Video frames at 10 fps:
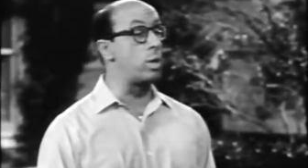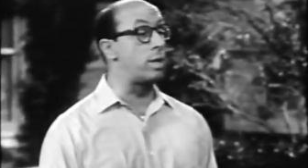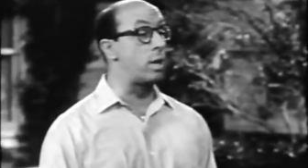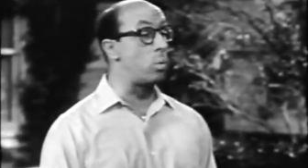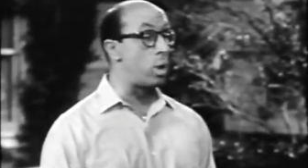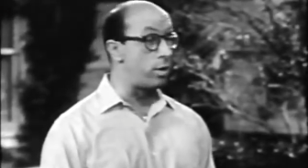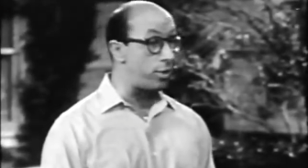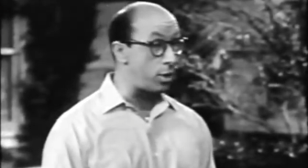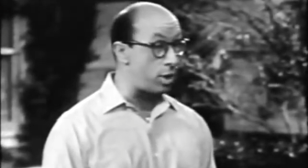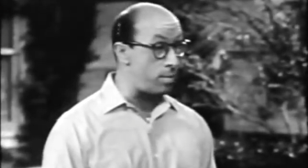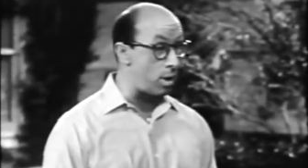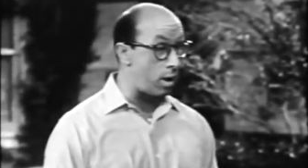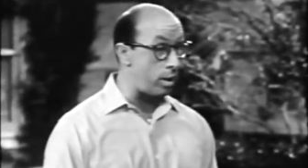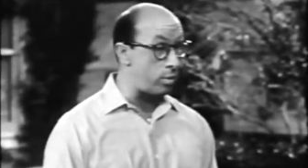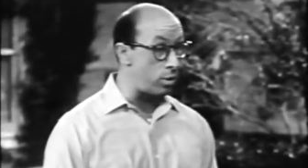Would uh, 1.30 be
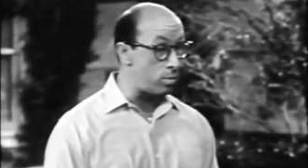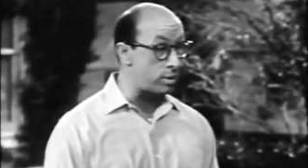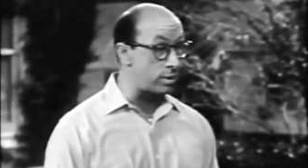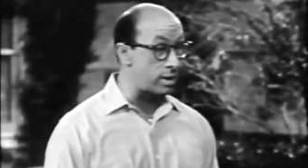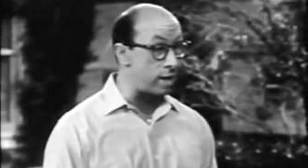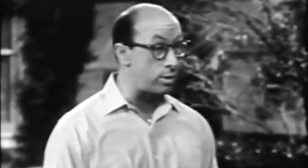all right with you, Mrs.